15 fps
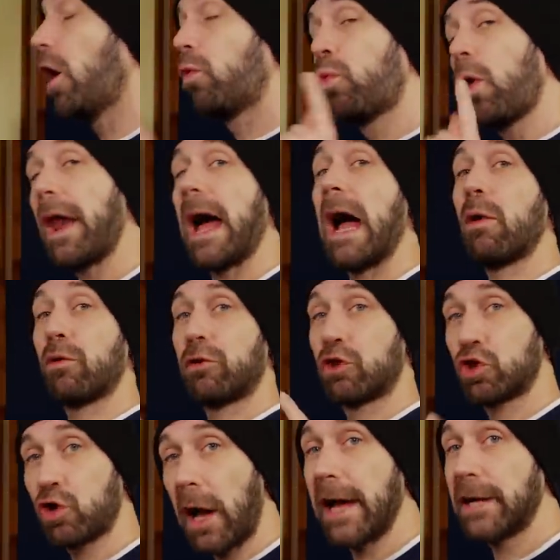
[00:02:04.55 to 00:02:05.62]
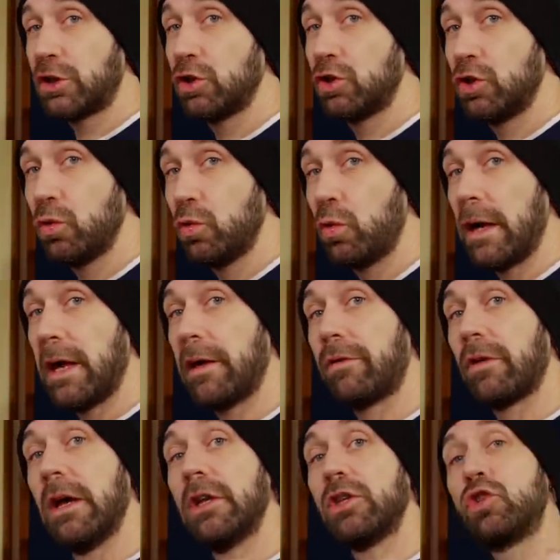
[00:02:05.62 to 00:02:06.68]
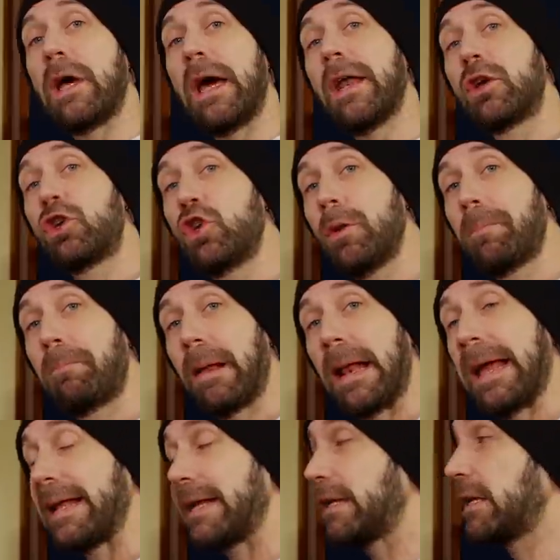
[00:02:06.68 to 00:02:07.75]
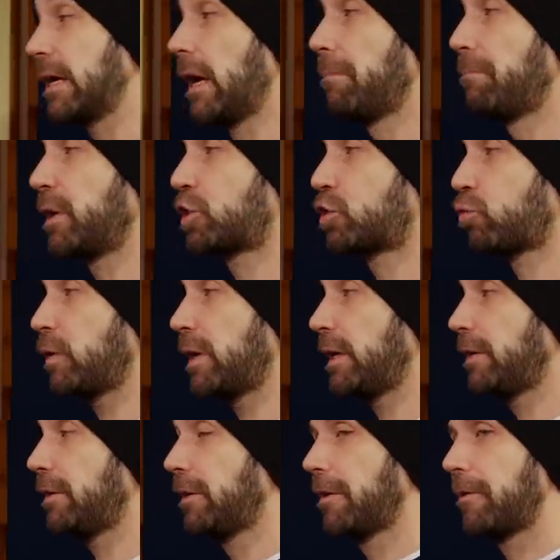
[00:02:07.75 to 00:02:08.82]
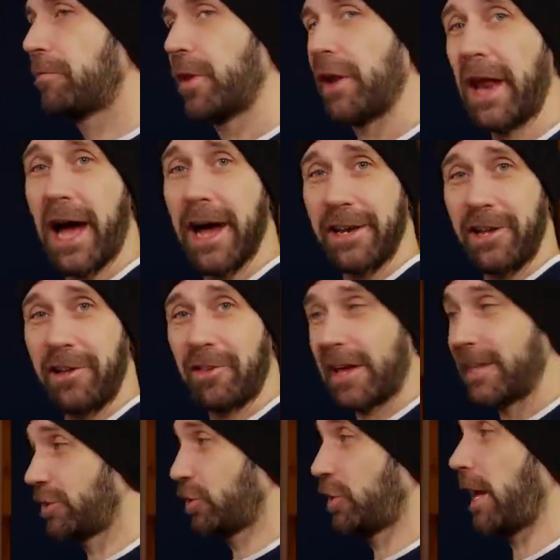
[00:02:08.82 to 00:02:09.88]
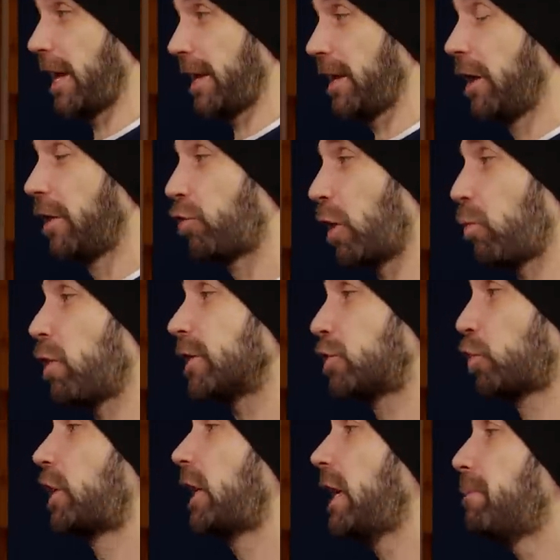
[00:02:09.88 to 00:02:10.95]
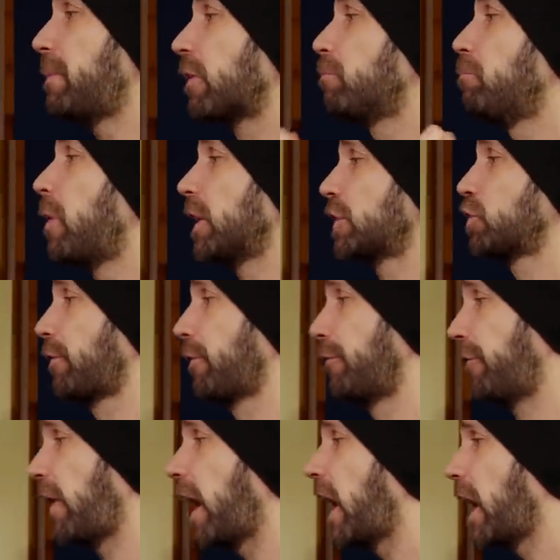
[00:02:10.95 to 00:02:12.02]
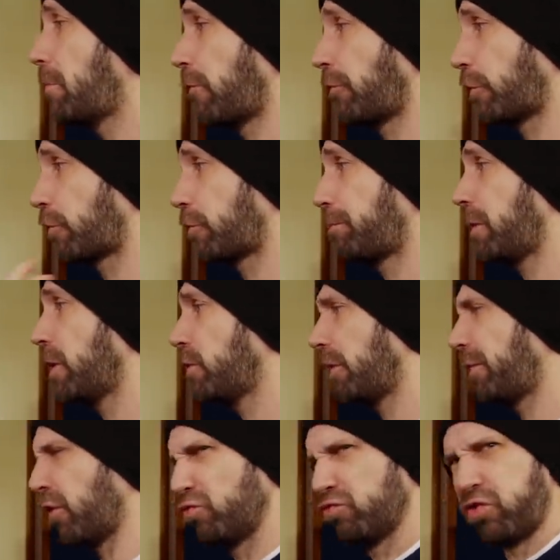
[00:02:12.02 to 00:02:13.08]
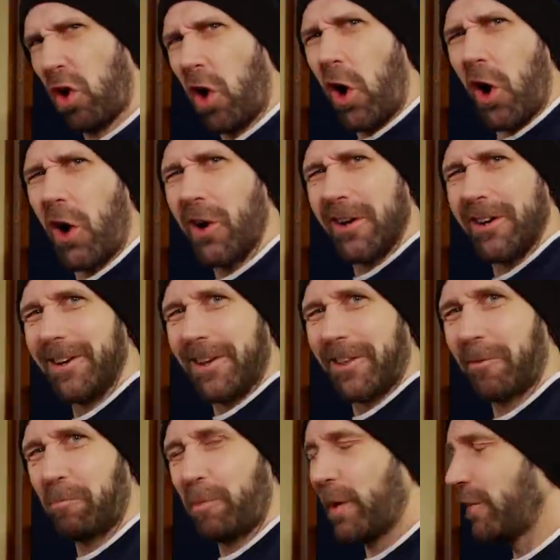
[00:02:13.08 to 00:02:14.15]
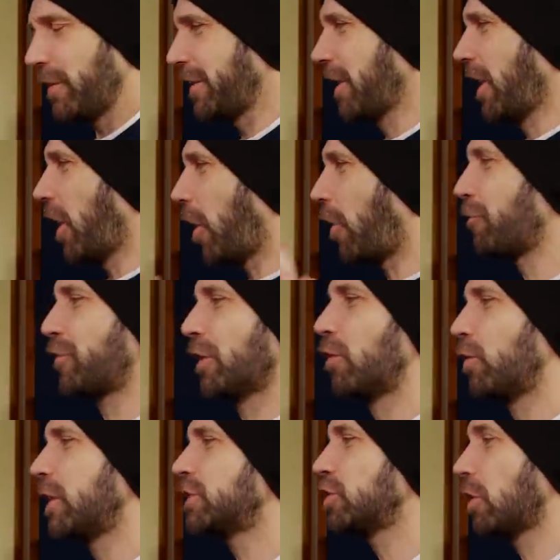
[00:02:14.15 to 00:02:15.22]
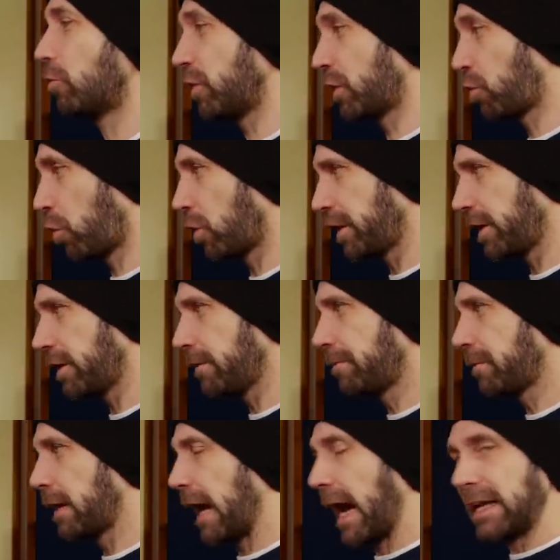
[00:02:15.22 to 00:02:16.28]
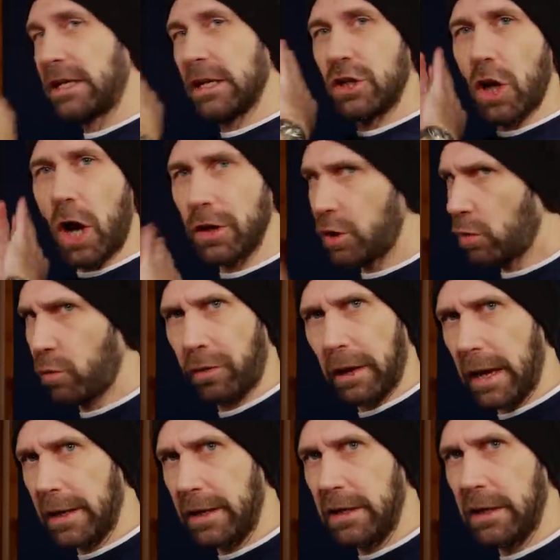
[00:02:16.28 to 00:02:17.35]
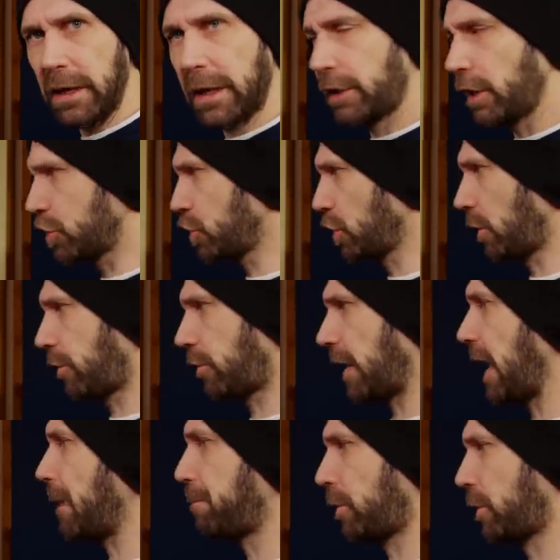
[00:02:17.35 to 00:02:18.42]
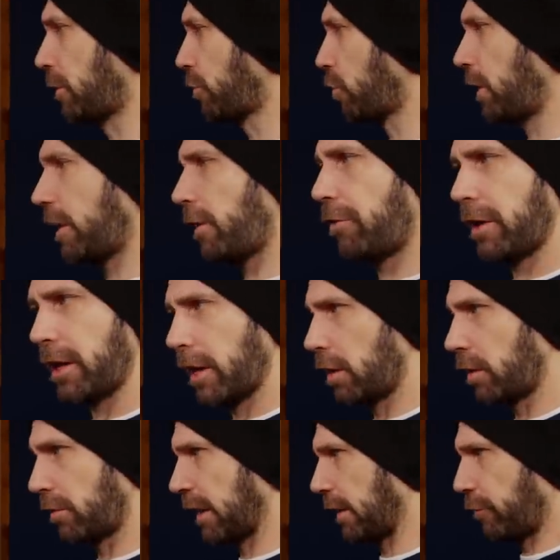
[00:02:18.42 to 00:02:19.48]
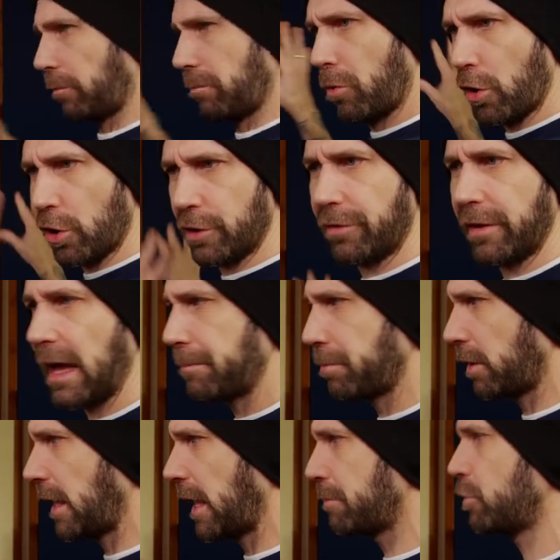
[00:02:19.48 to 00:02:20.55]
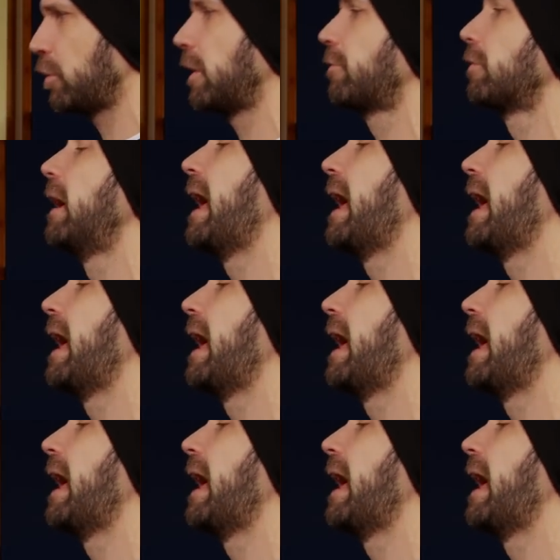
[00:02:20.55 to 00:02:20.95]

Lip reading: What I was trying to do is to get a good blend between the 90s and today. So I wanted to keep as much of the vibe, of the spirit, the raw spirit of the original recording. I did not use any additional samples or anything else, like from modern sample libraries.